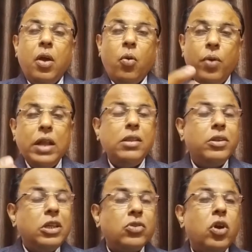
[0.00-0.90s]
When
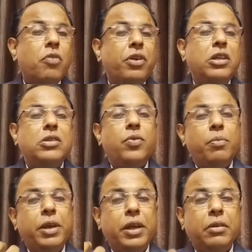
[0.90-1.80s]
this confidence
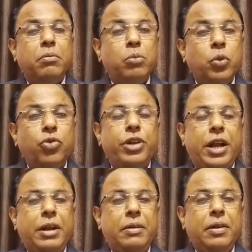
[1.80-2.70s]
will be
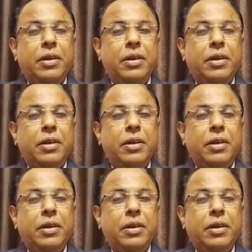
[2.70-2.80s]
boosted,